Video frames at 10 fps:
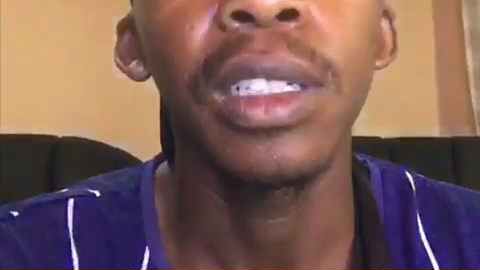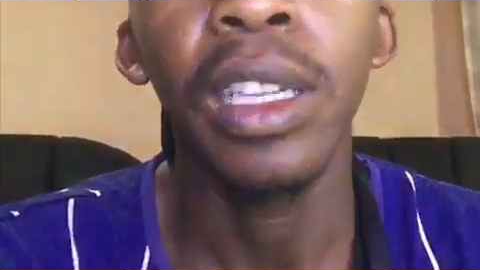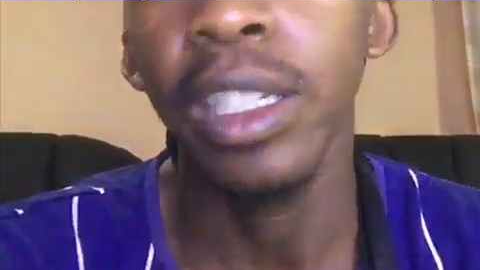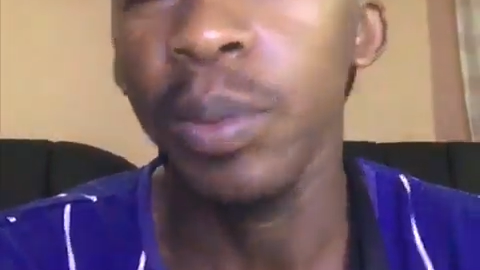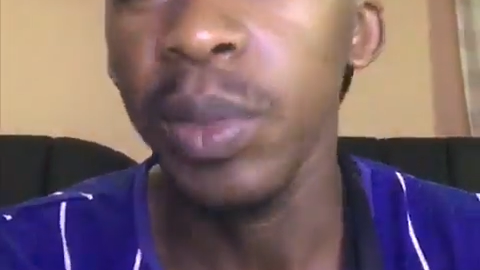
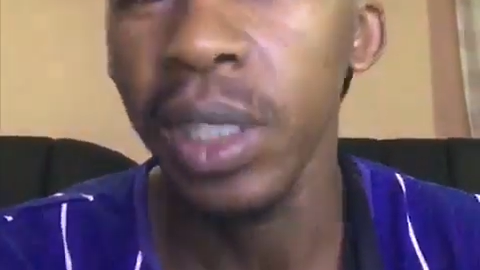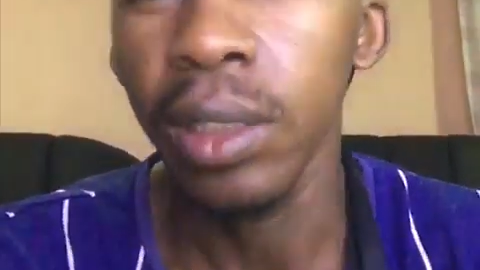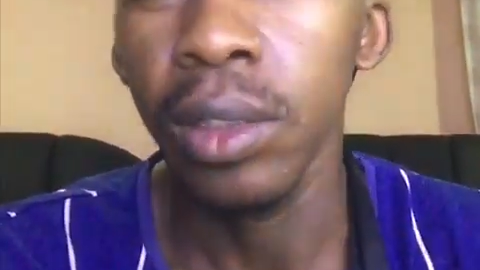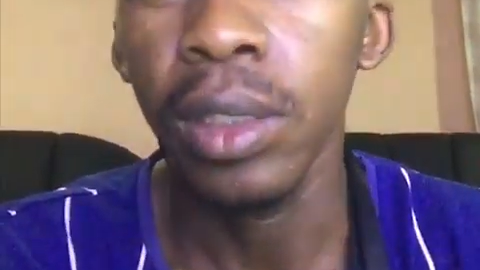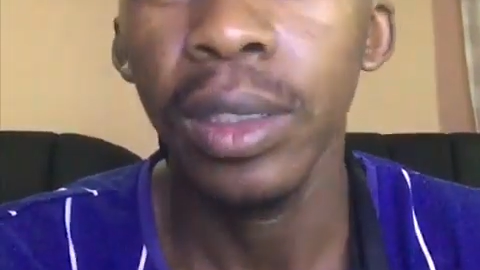
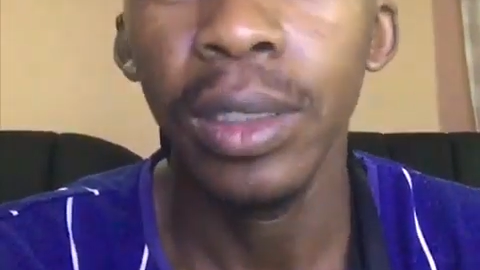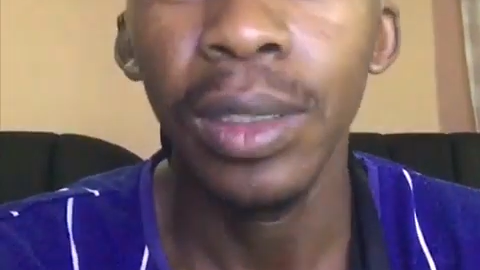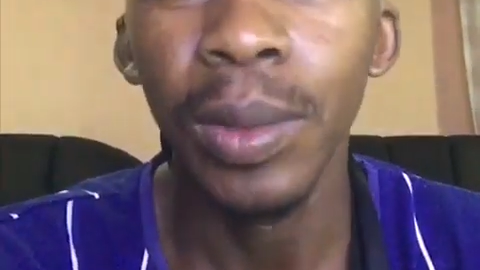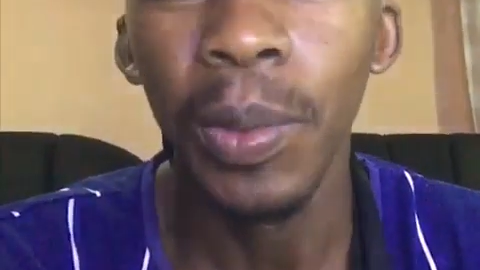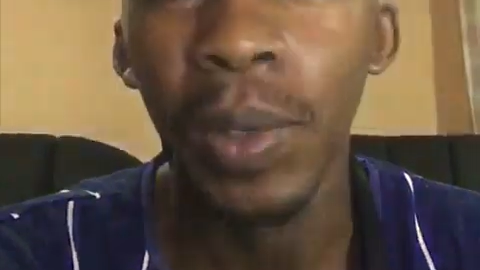experience
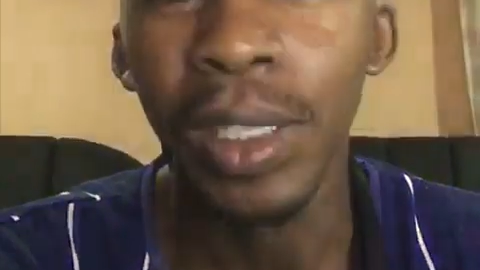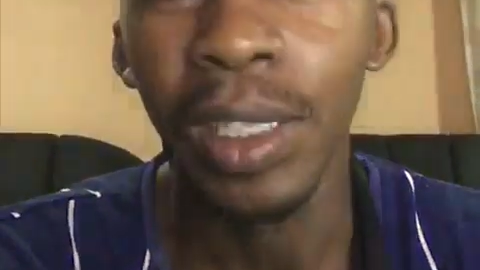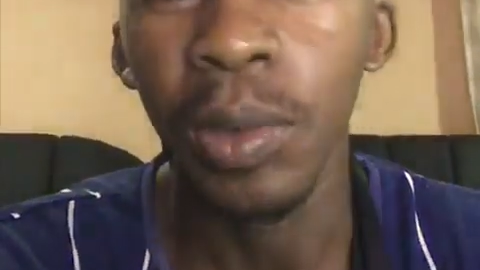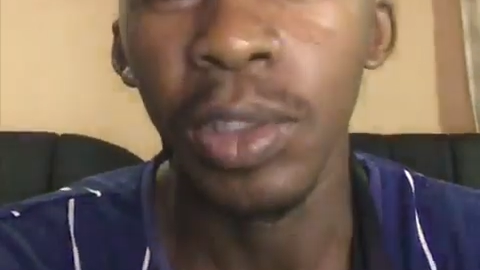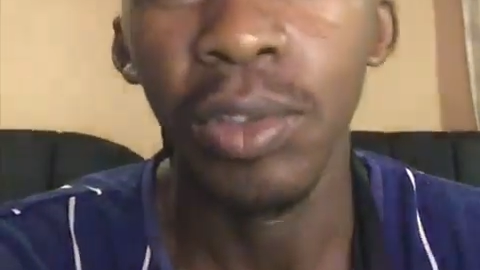when
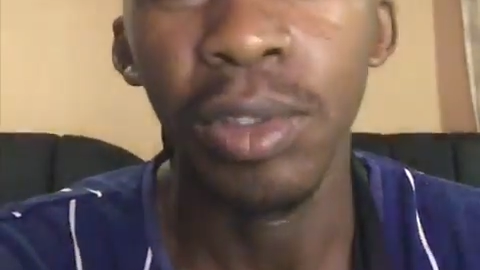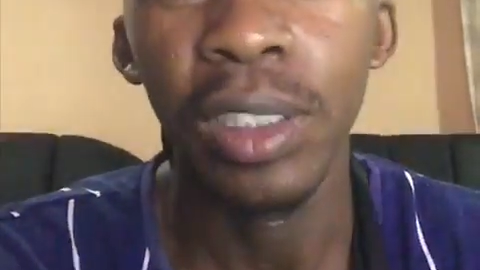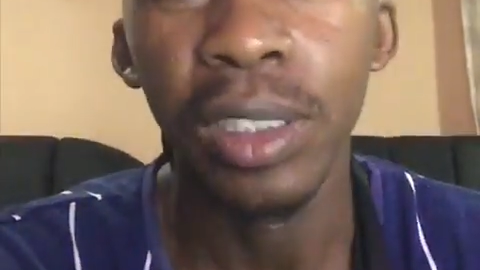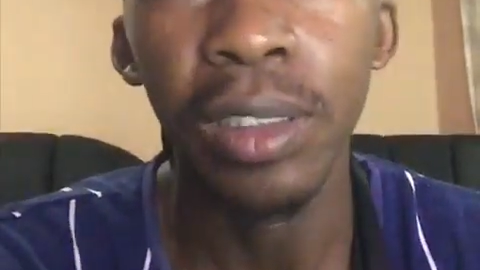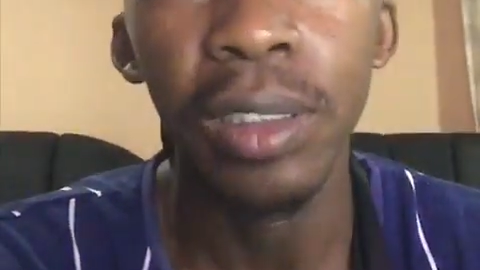I was
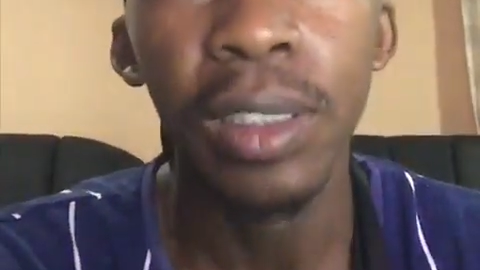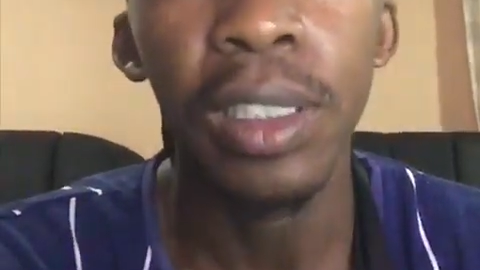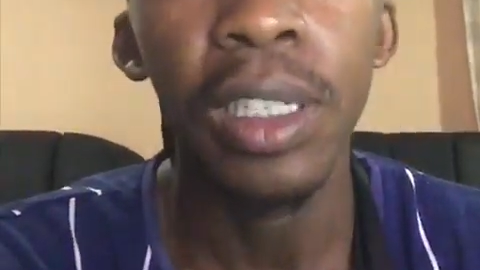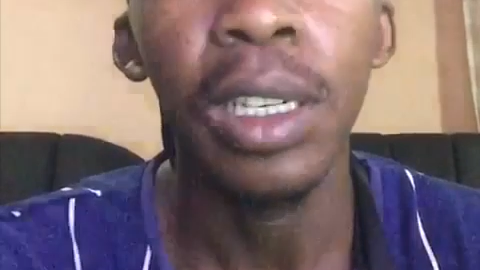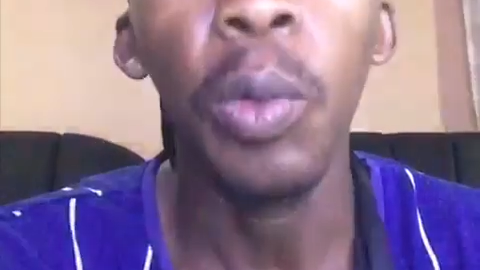shooting,
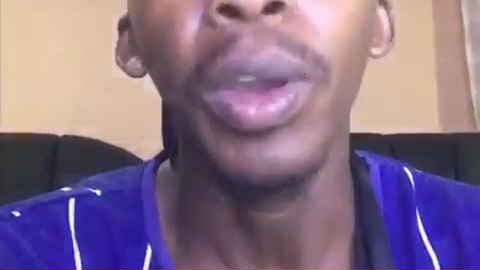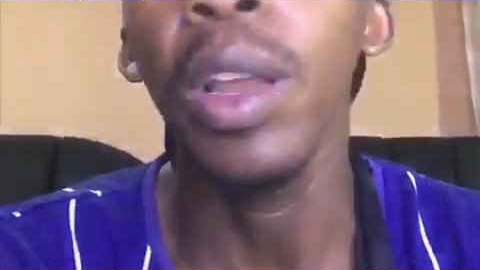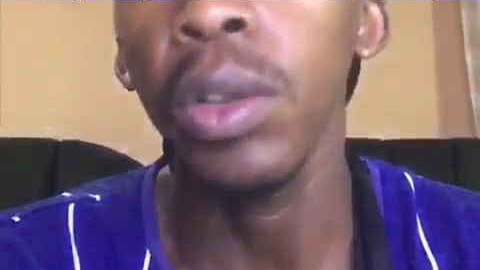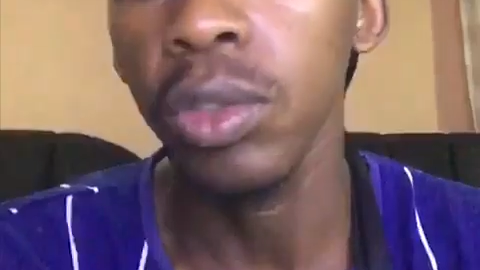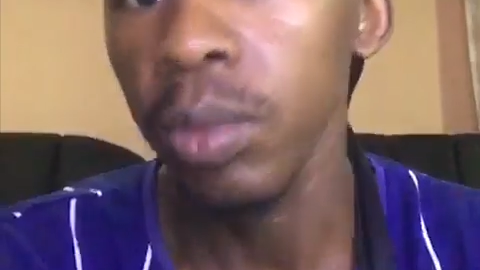when I
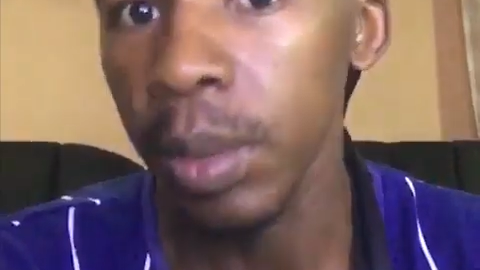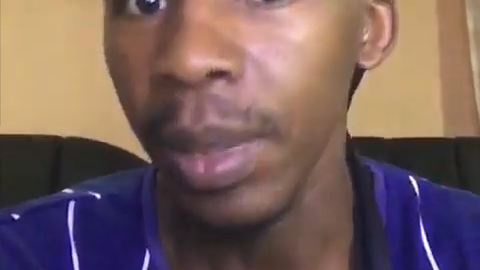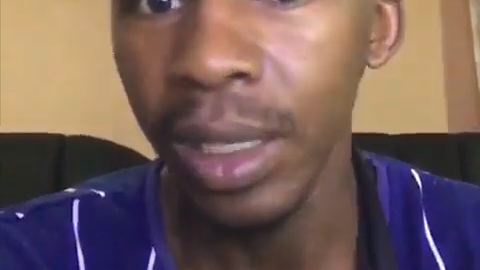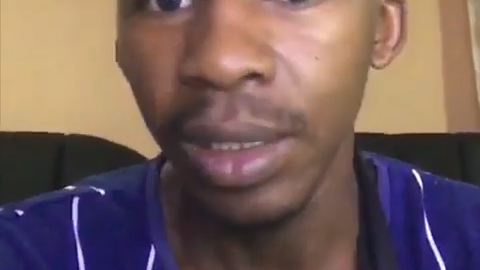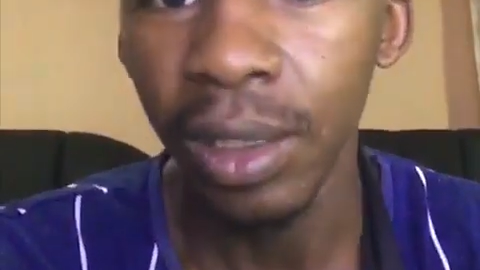was doing
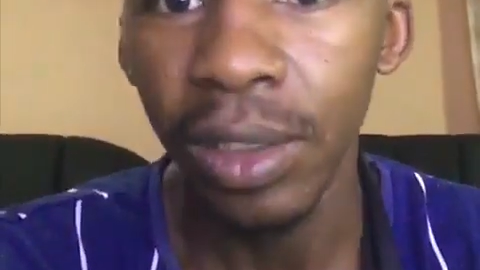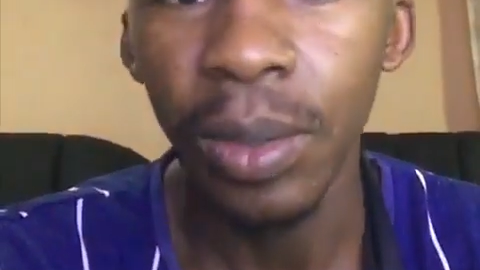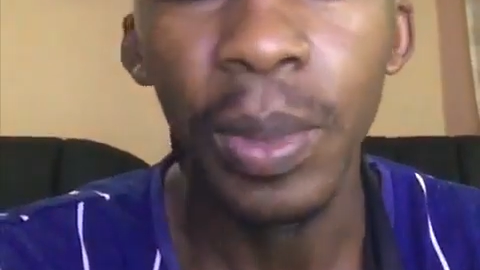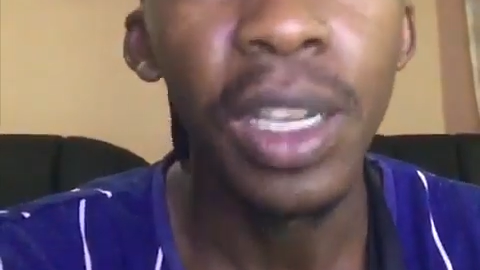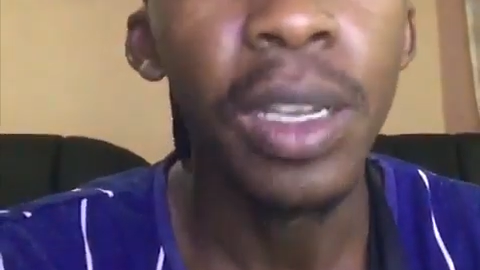my
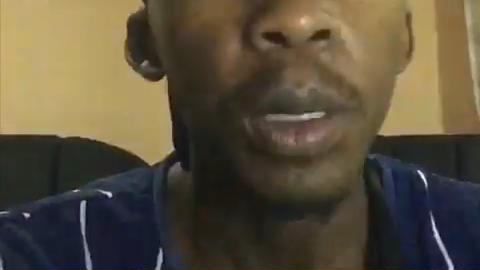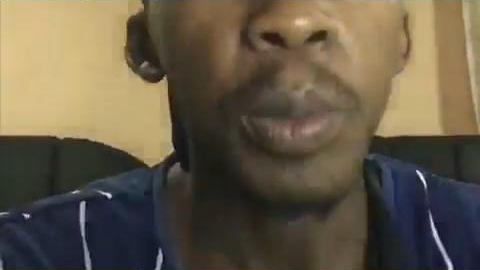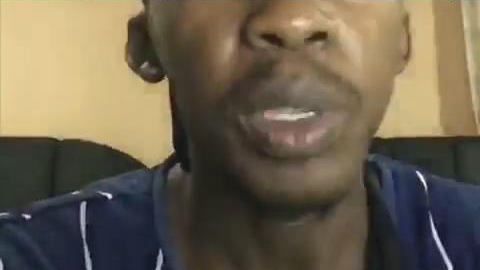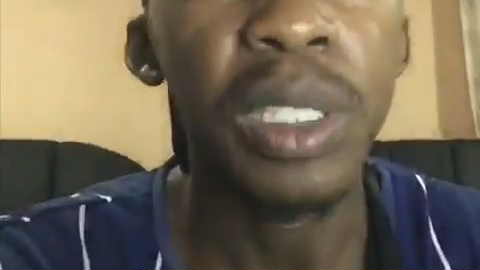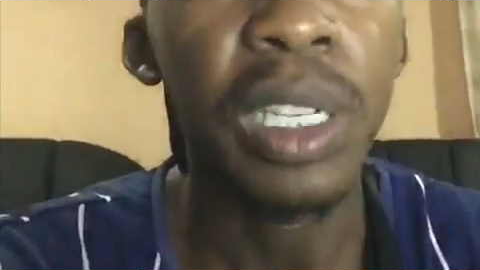internship.
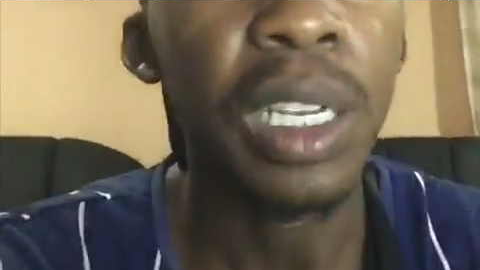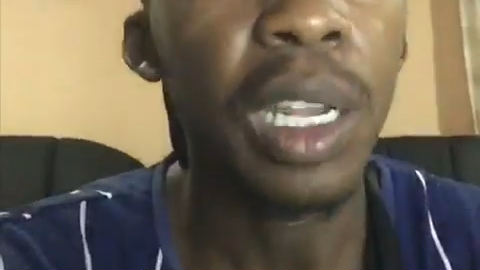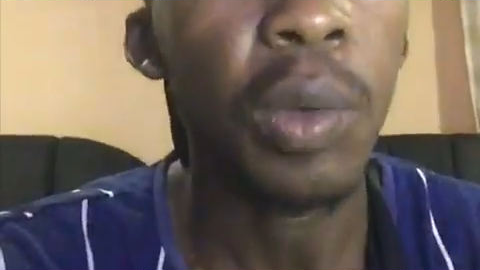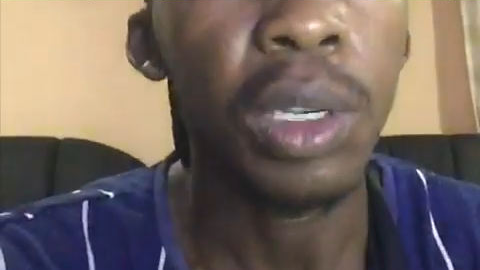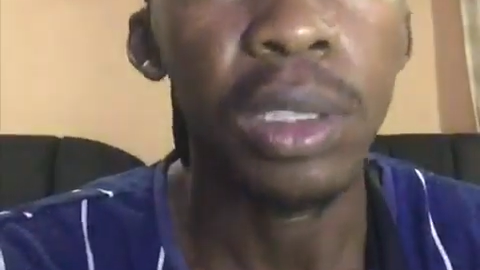Basically,
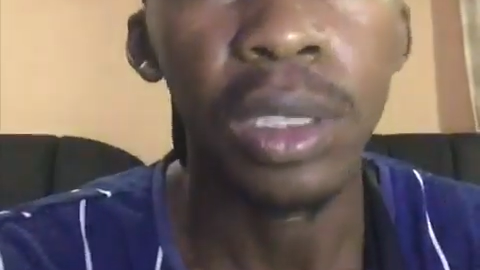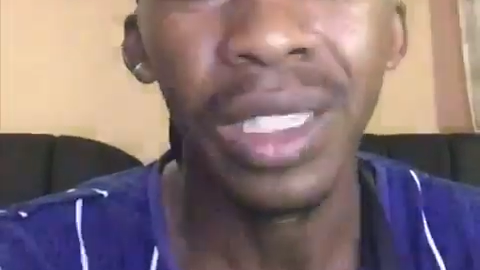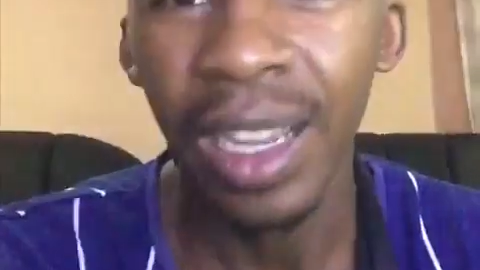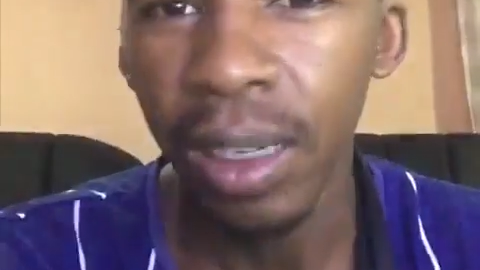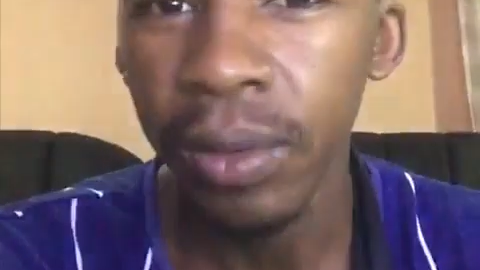I was a
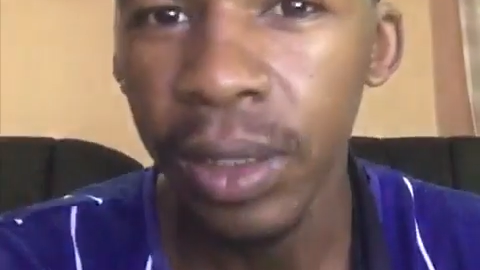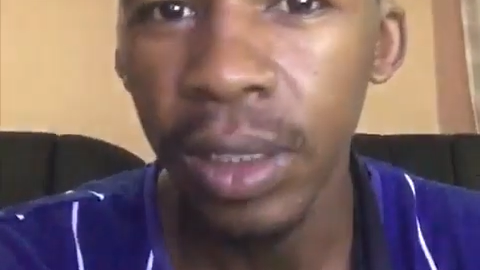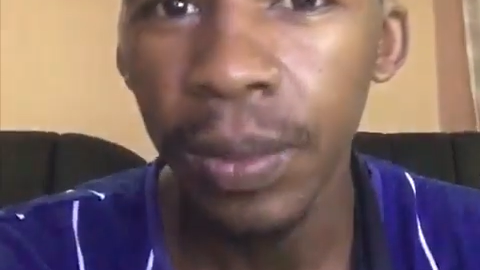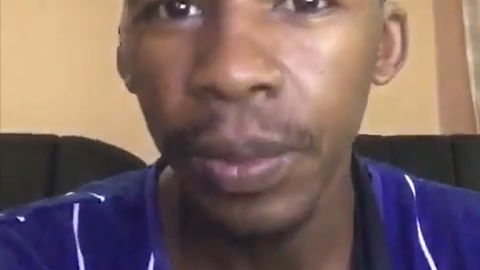gaffer.